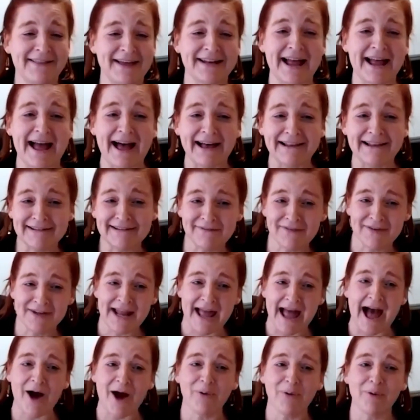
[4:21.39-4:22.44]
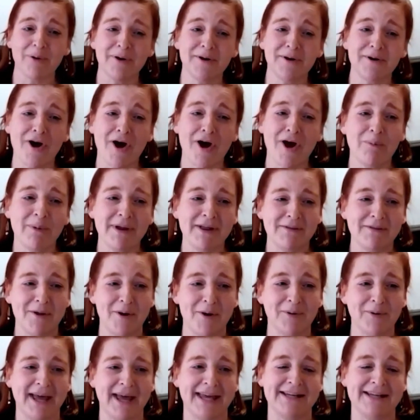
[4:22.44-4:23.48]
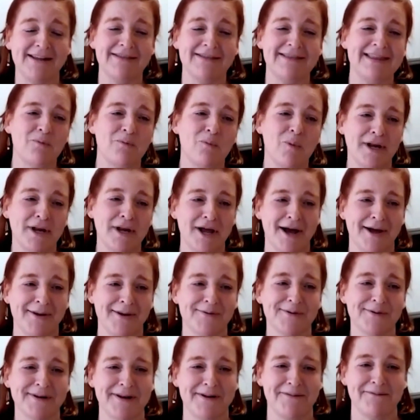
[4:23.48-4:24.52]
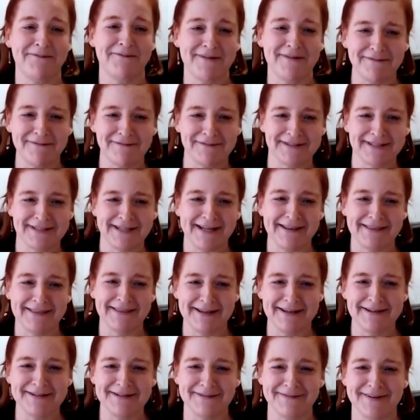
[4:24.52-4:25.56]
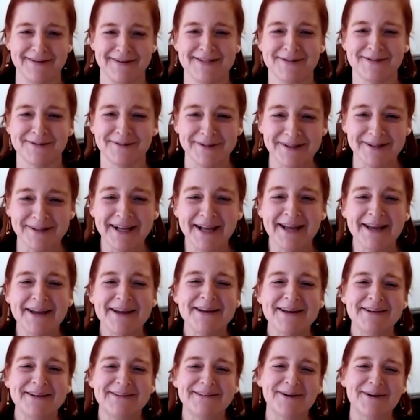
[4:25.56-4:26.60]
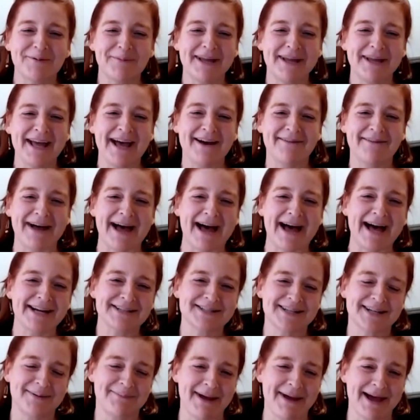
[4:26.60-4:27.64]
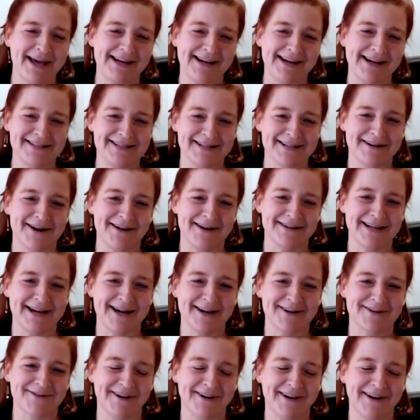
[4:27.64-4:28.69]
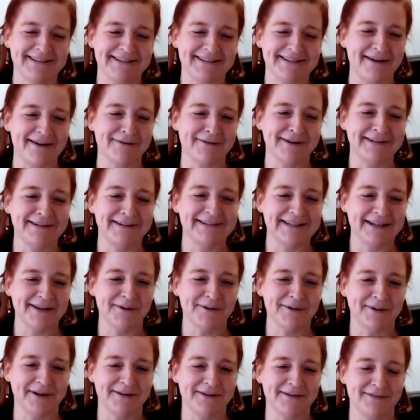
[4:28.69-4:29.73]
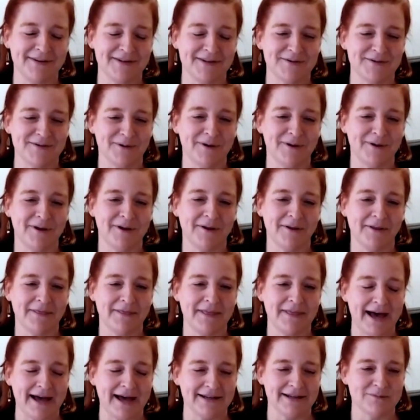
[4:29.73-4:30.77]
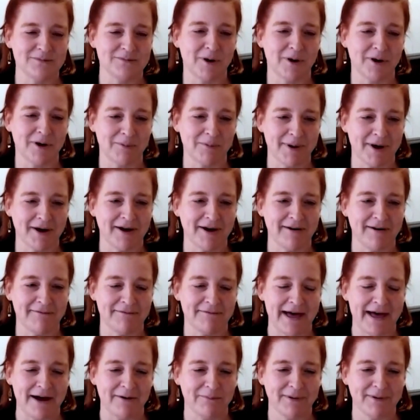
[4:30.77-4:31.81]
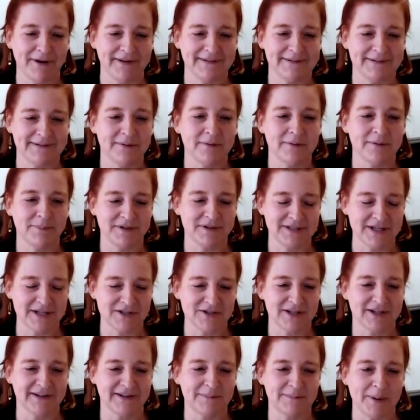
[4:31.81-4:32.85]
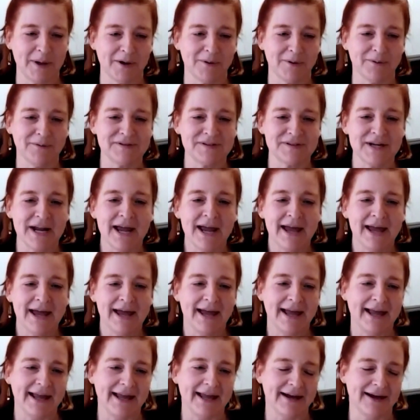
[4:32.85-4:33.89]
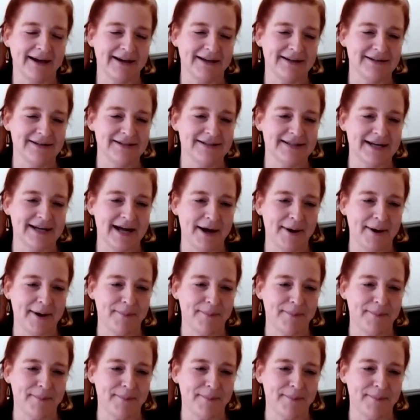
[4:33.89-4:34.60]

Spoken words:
that as of an hour ago, we located the 115th individual. So we have actually managed to contact trace every single individual that we're aware of that was potentially exposed, and